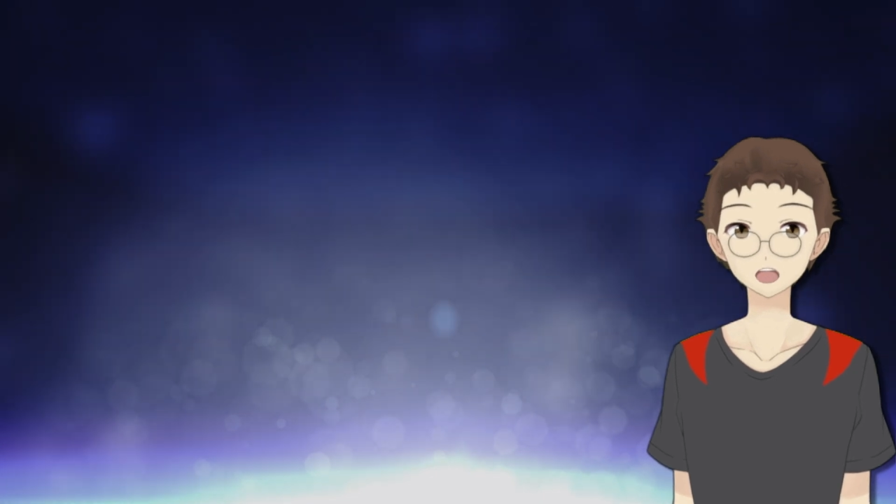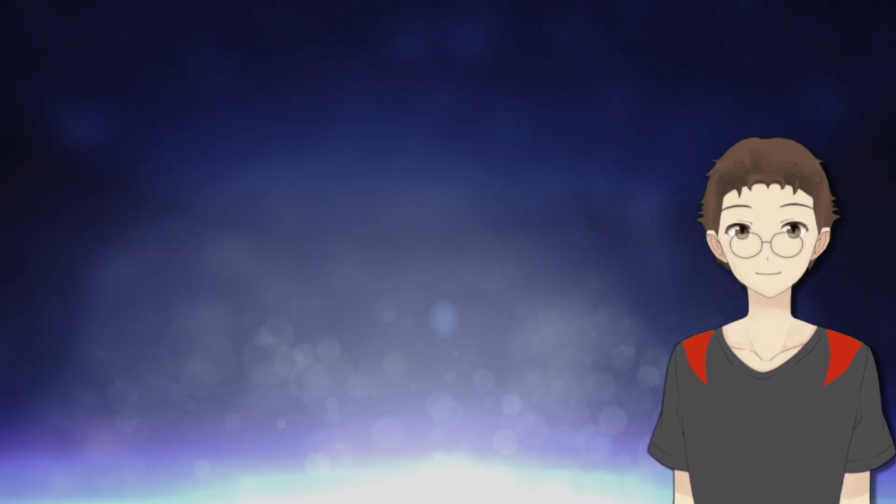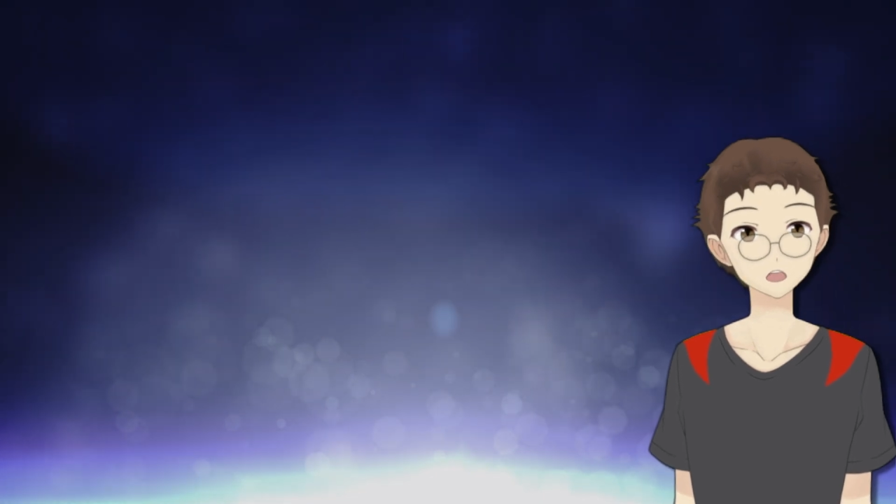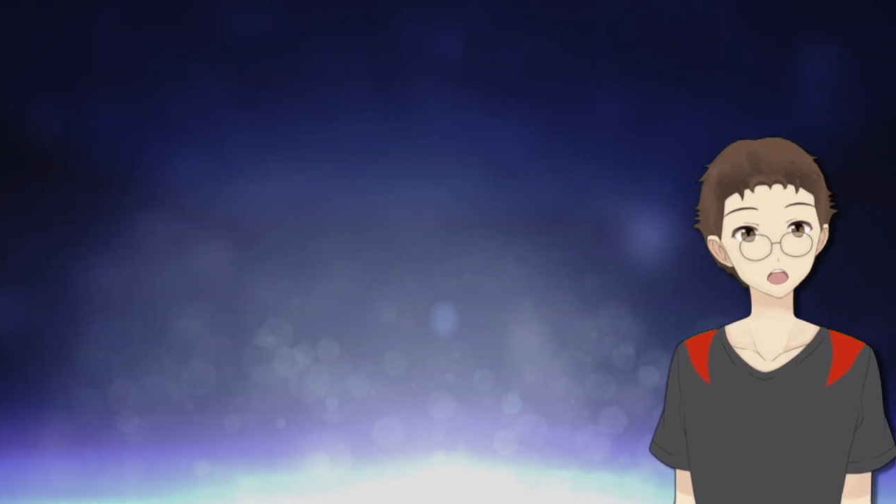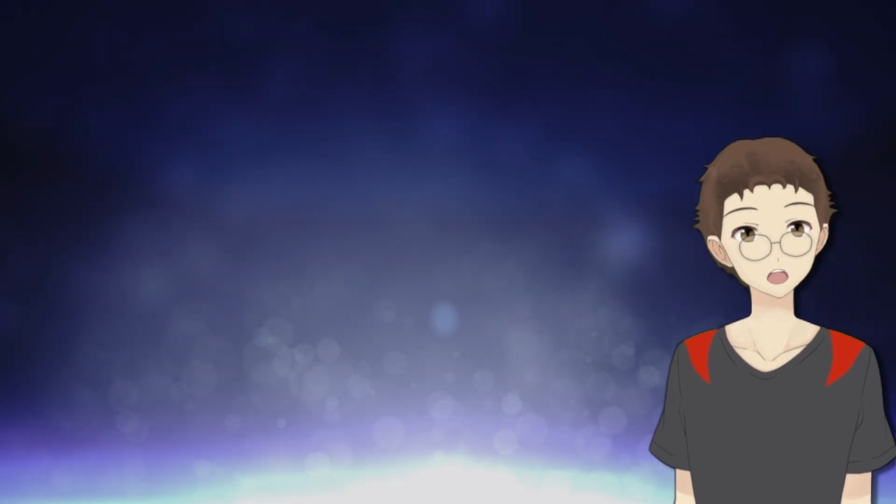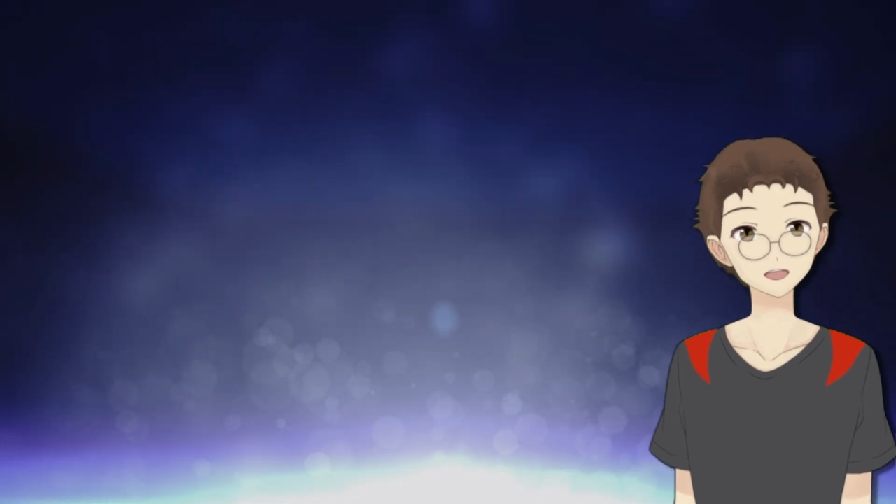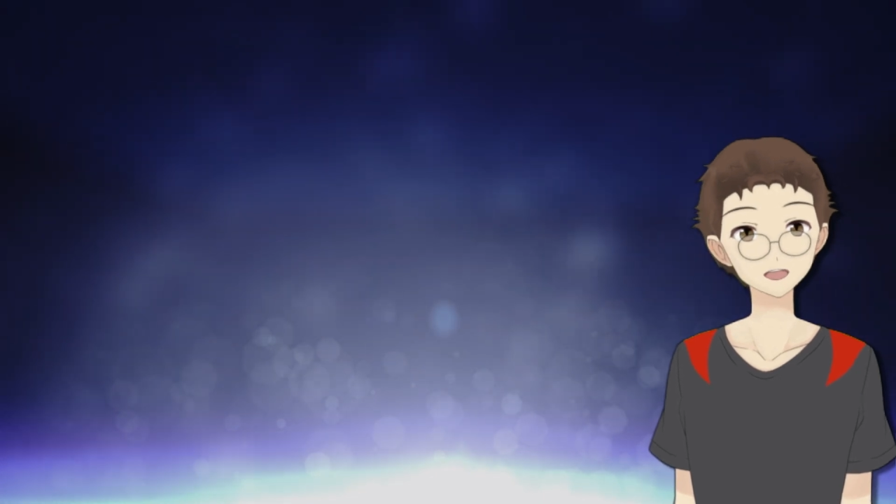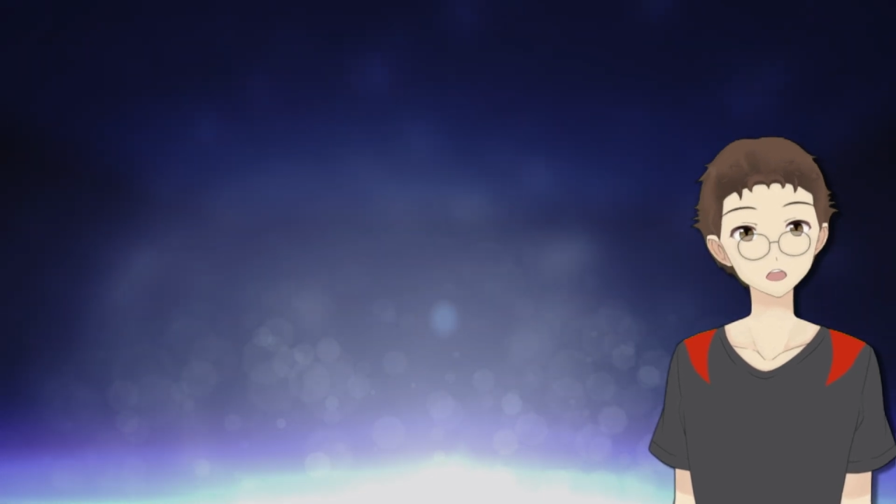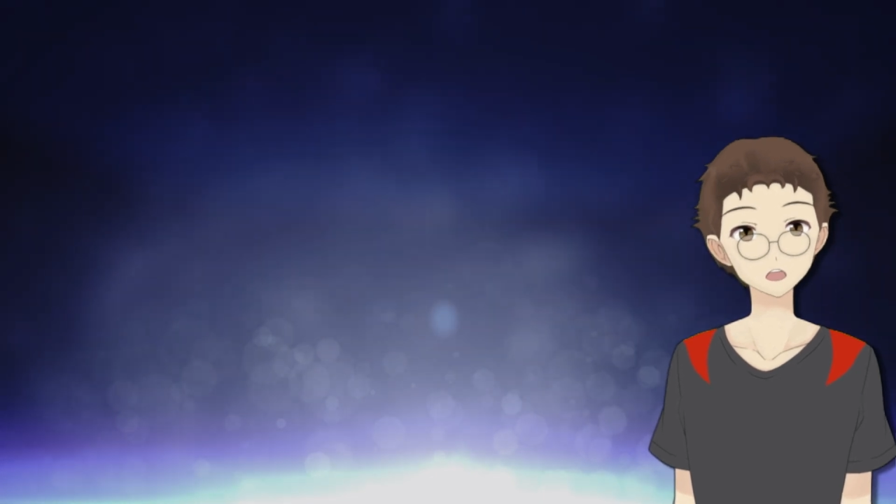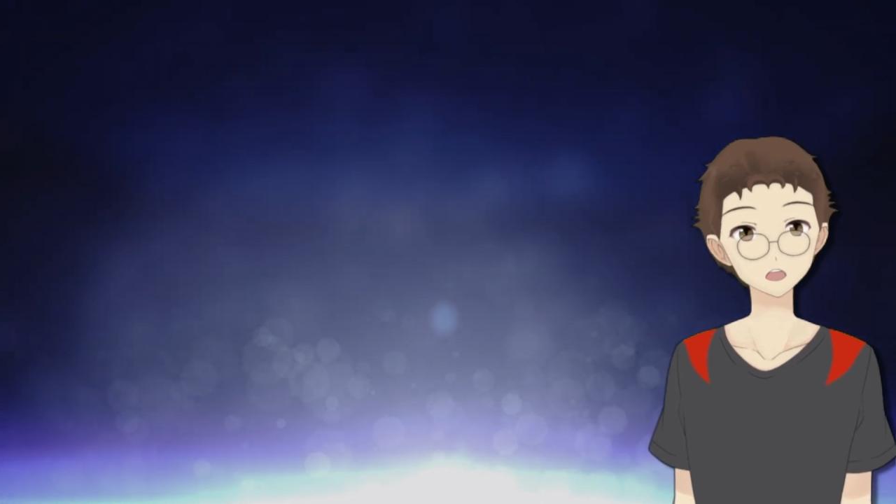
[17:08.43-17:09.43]
If you
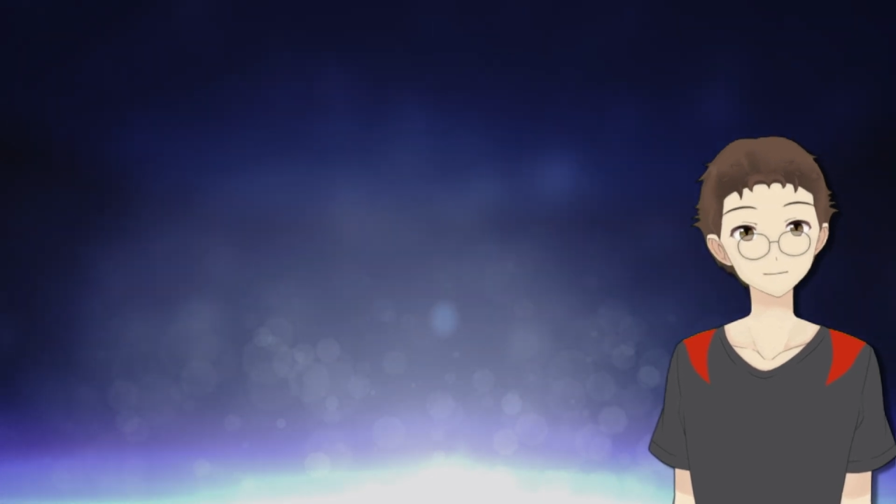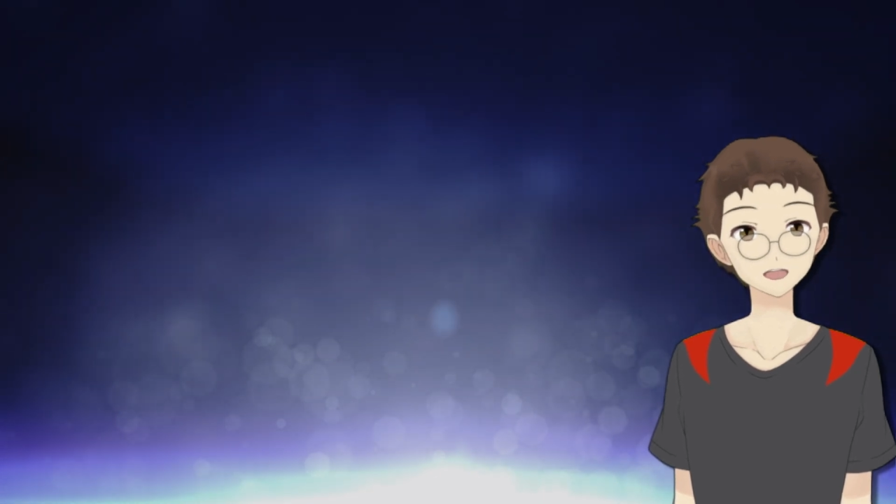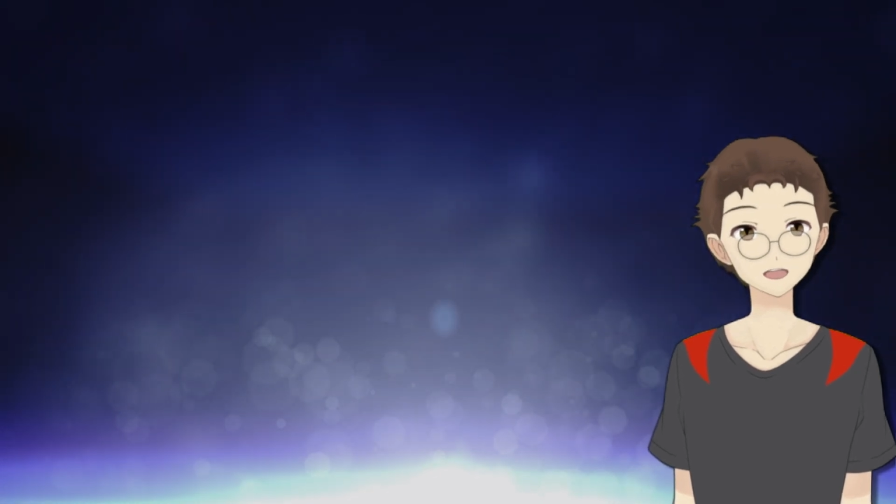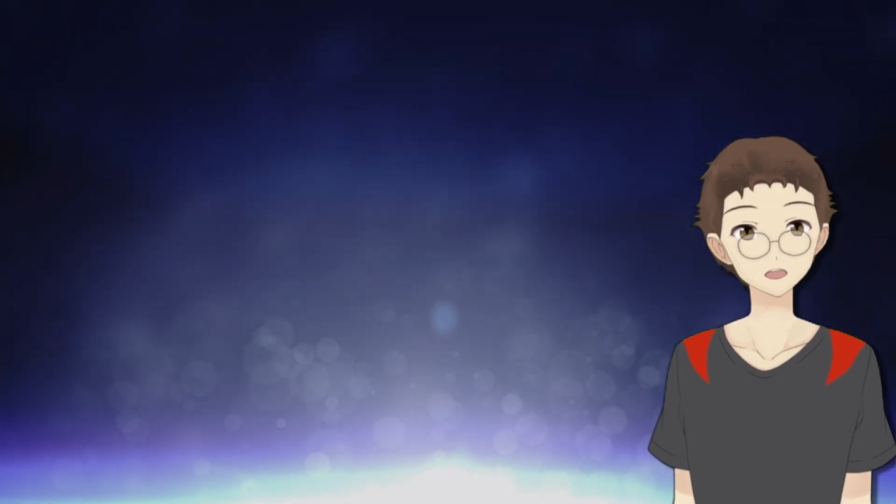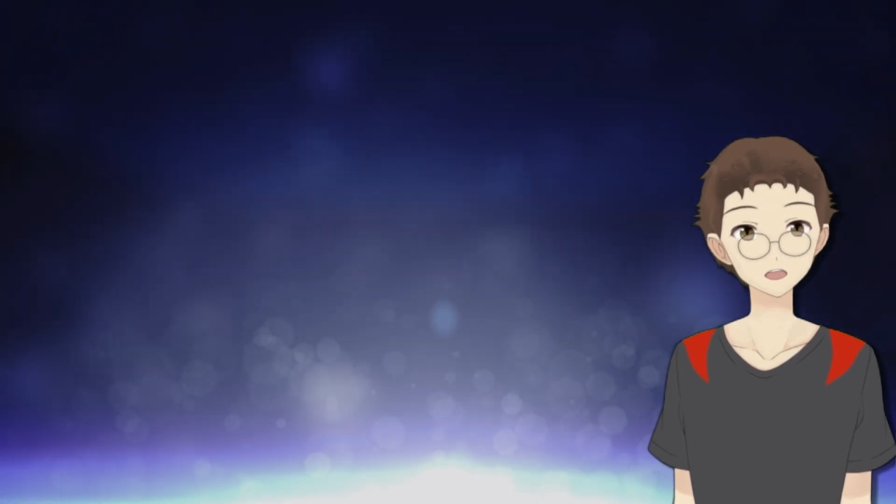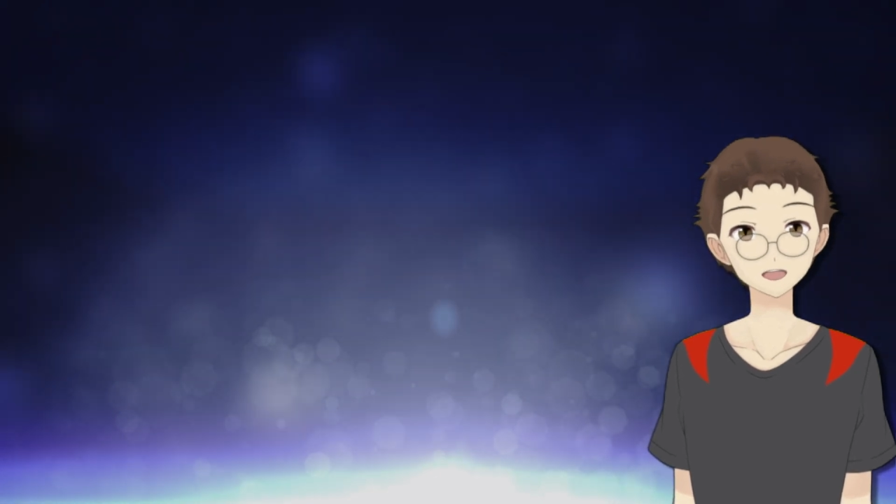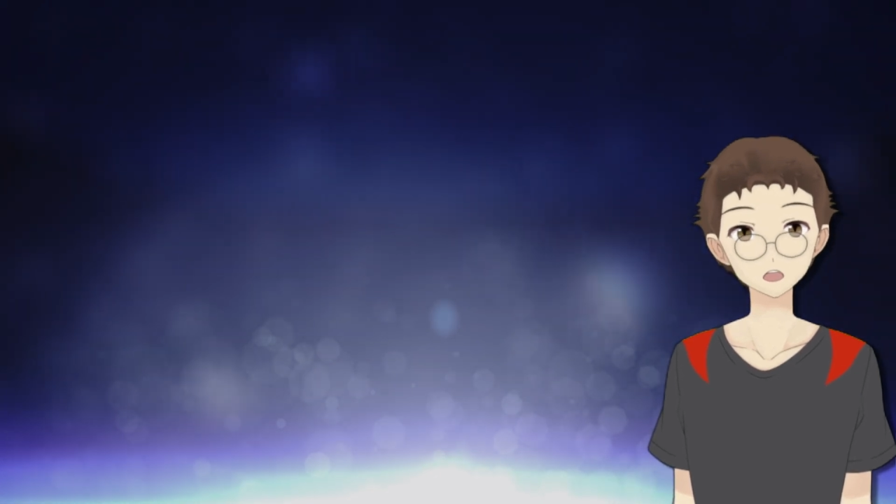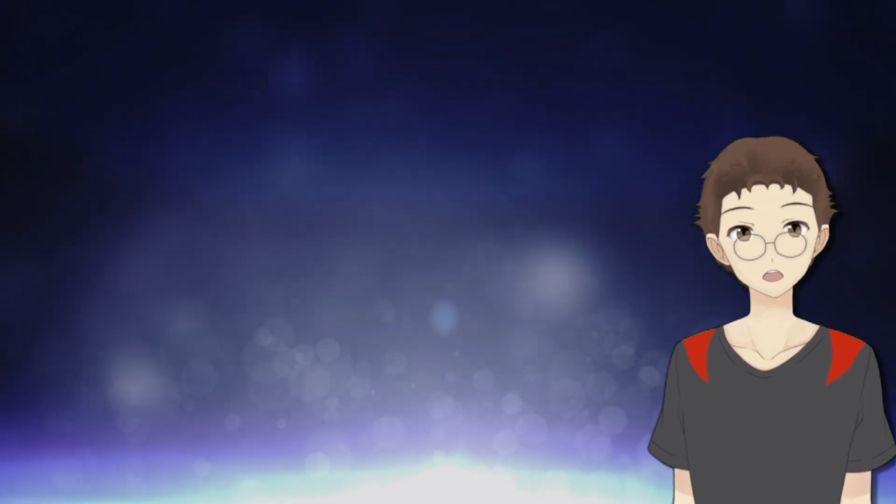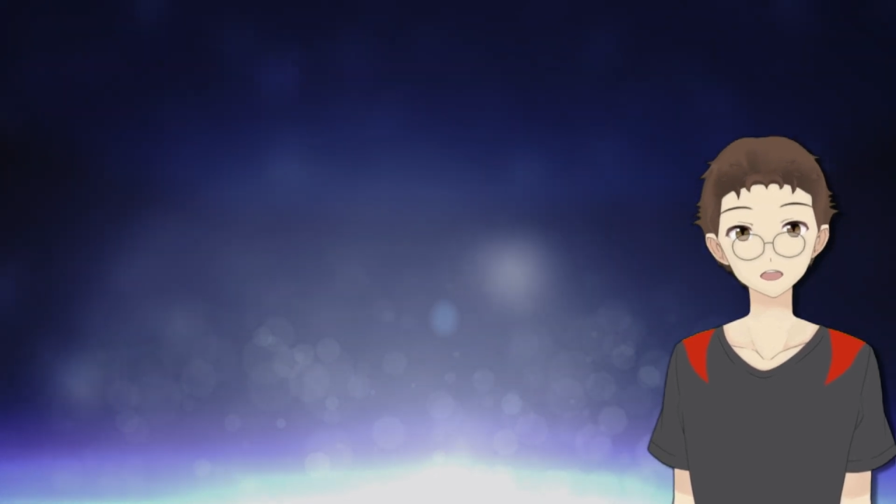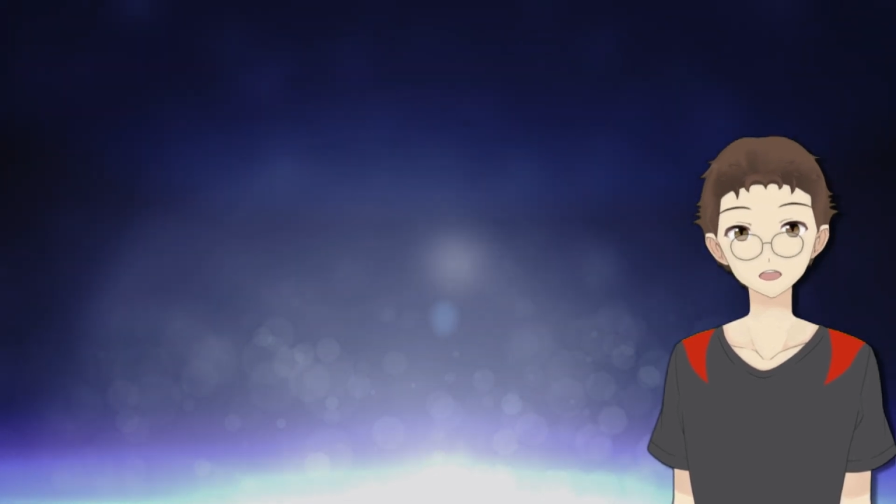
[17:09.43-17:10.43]
enjoyed it, please
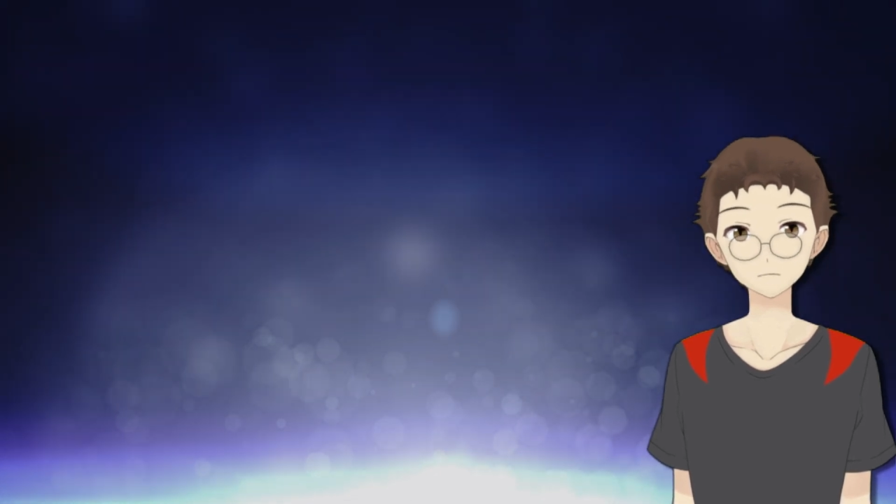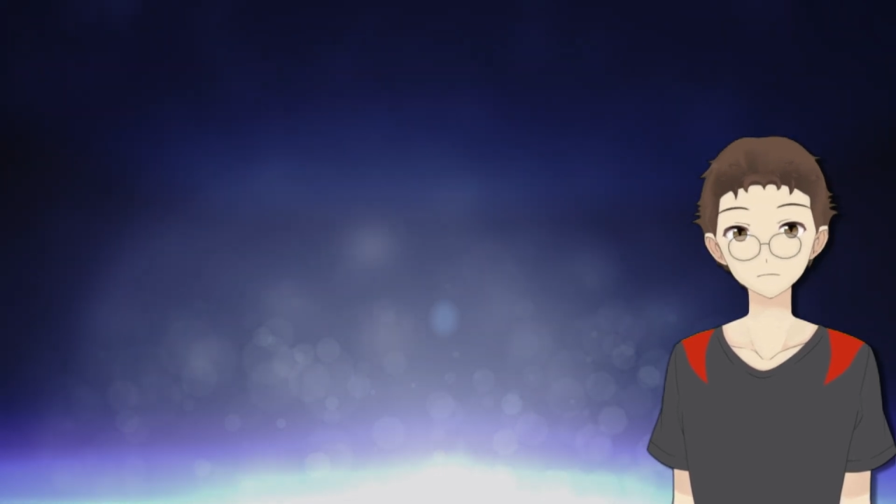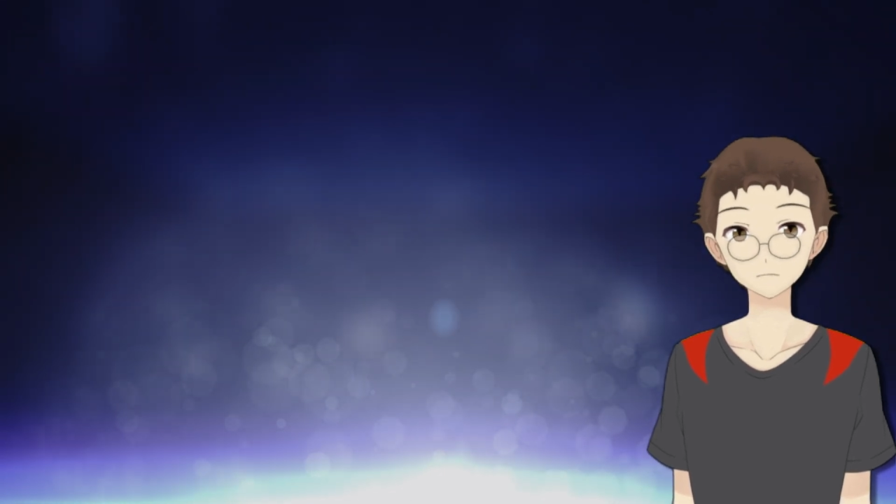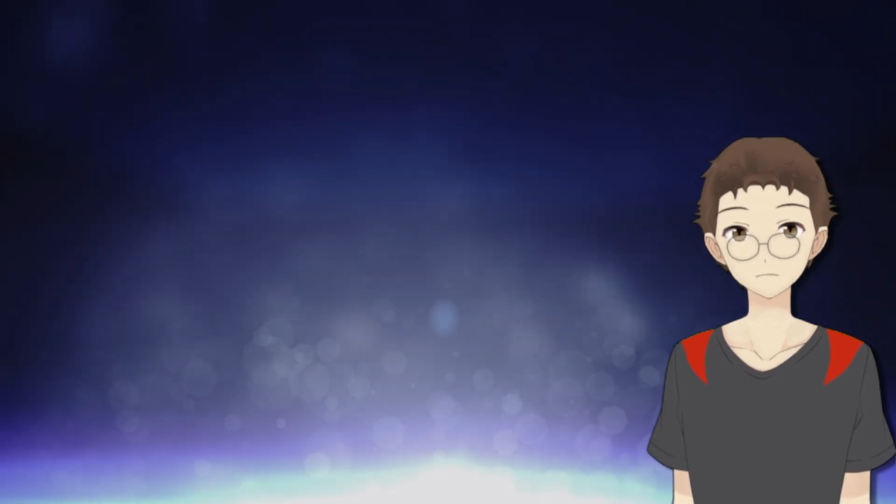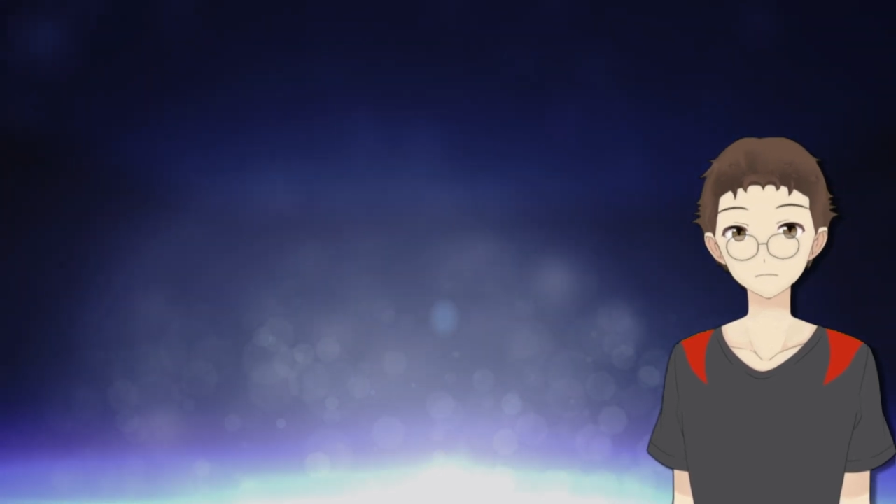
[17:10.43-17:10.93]
like, comment,